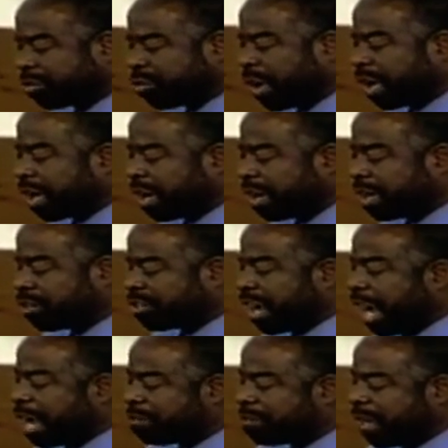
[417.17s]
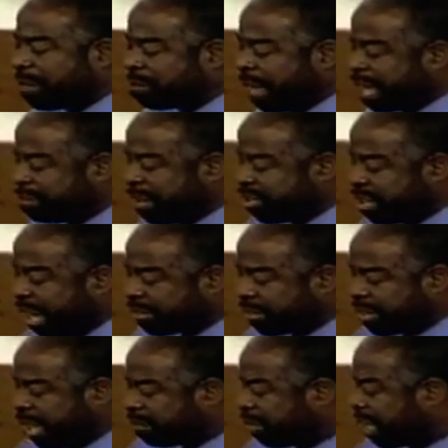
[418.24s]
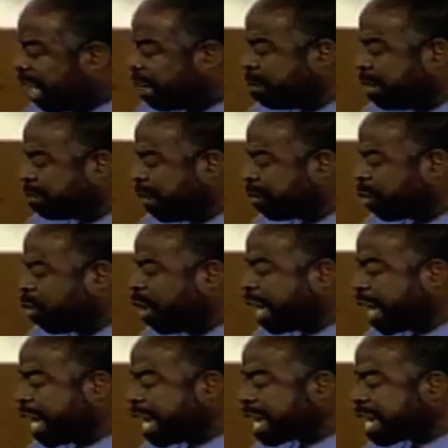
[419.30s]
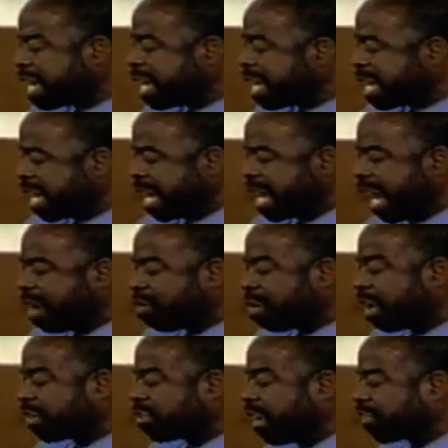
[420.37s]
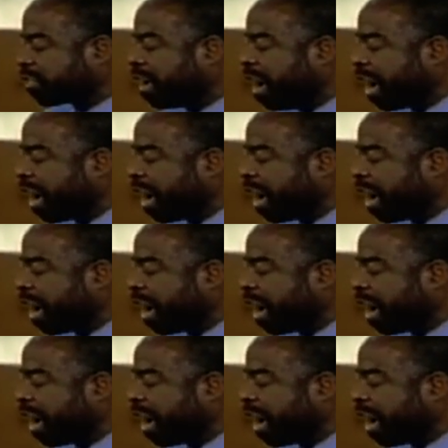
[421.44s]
I was working on a job. They paid me just enough to keep me from quitting, and I worked just